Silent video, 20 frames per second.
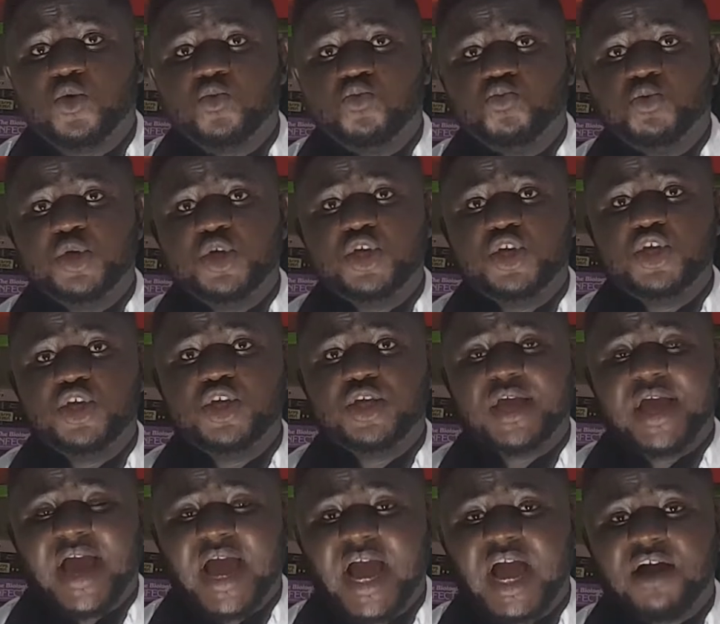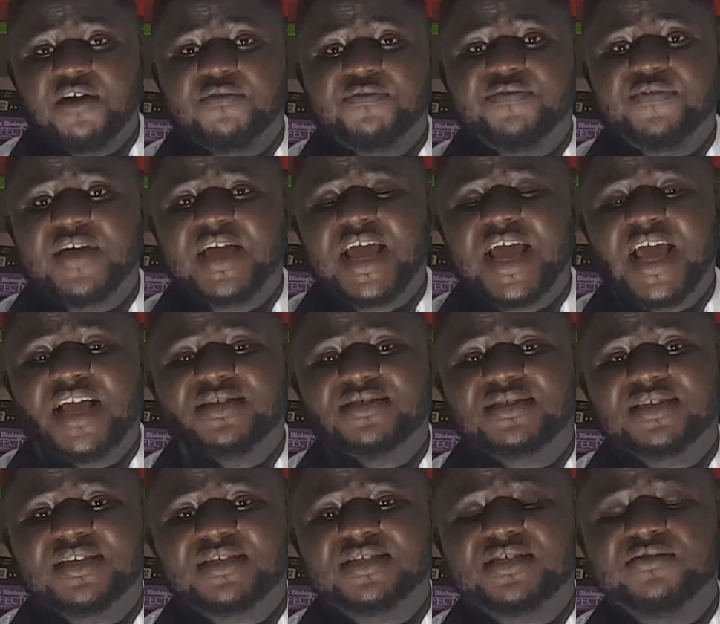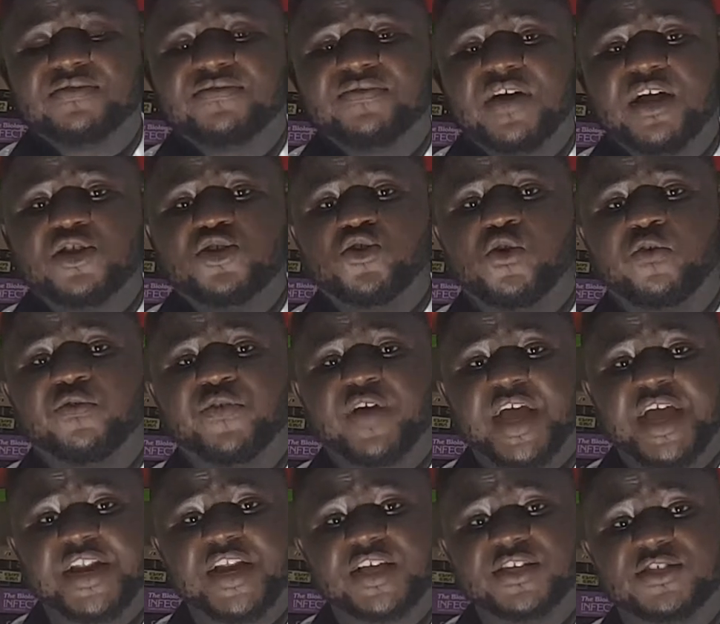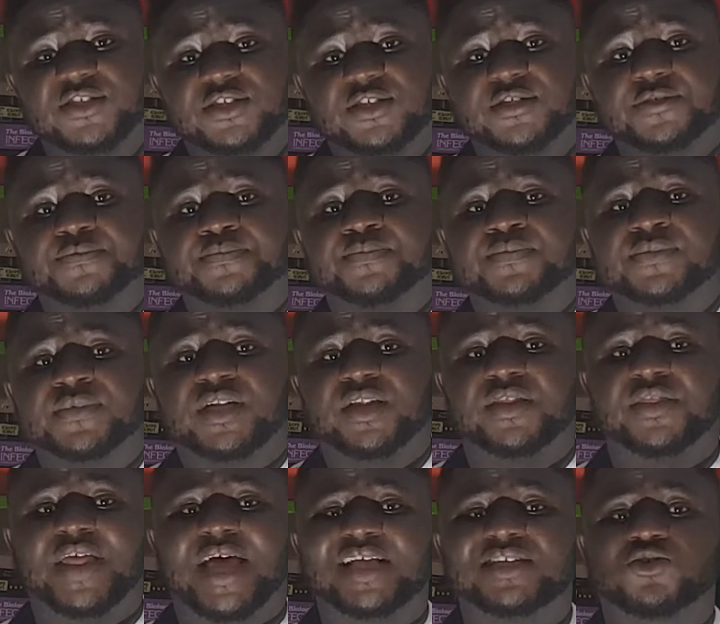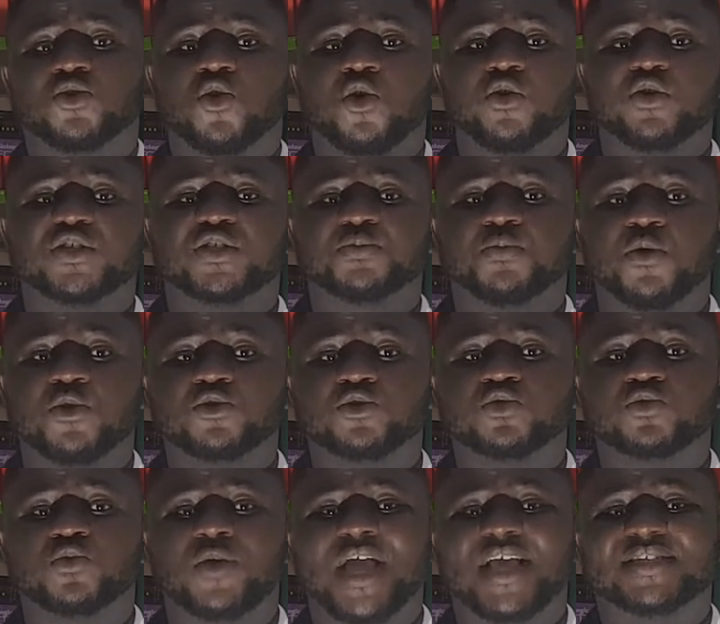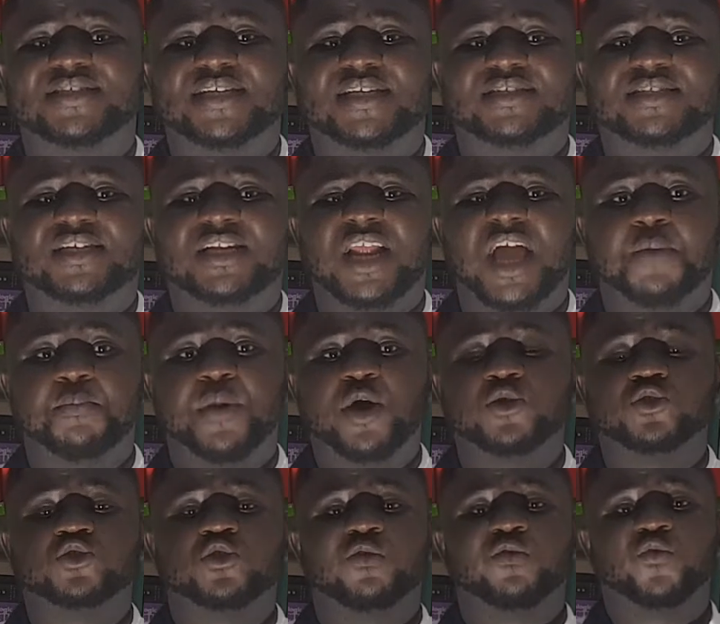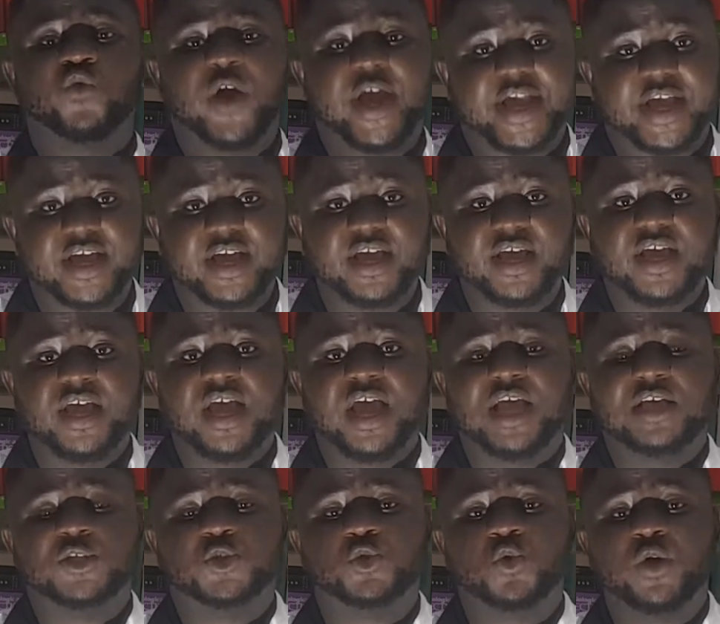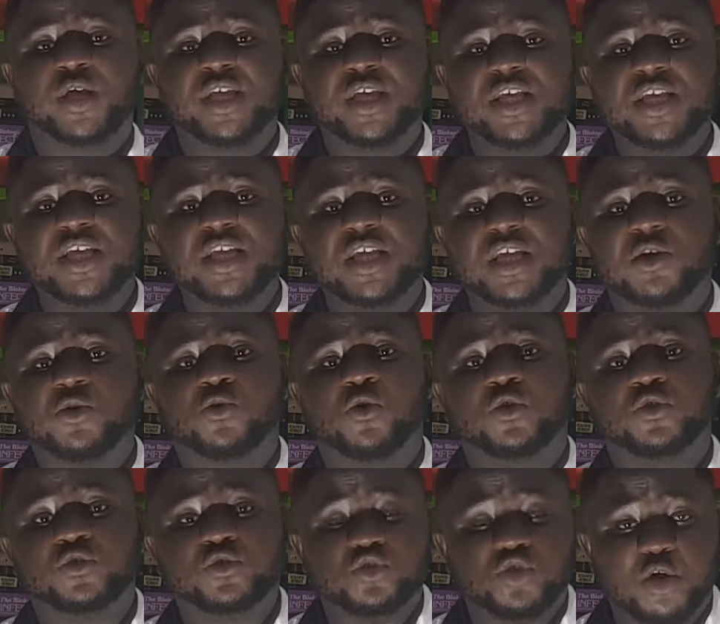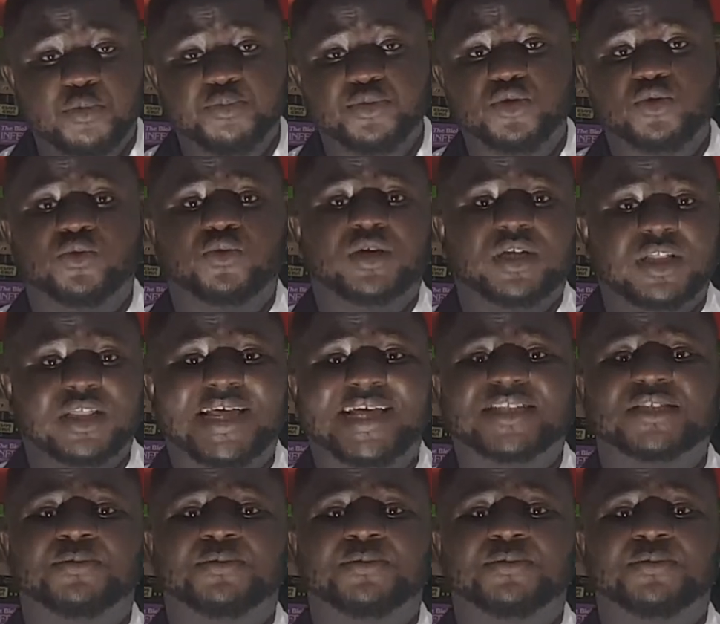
we have a certain value of energy, that corresponds to a certain amount of work. And so E equals W in that